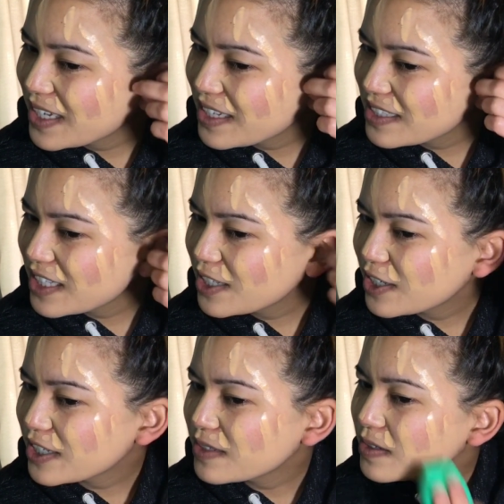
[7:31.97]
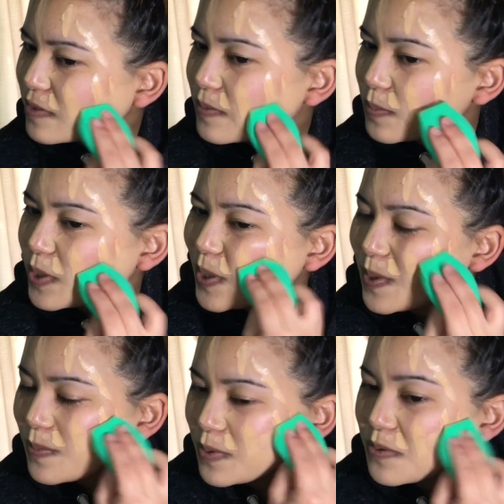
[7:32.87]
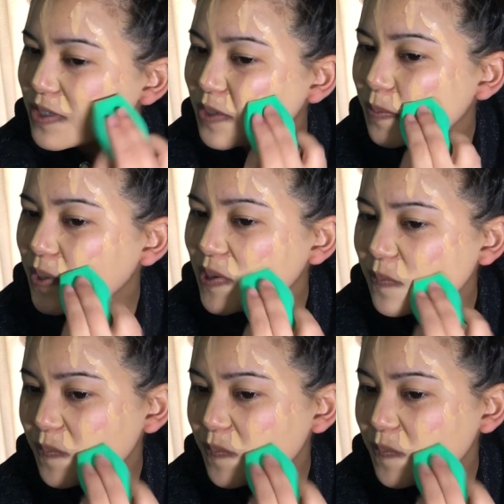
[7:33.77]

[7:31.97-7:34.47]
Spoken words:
guess I could put on music, but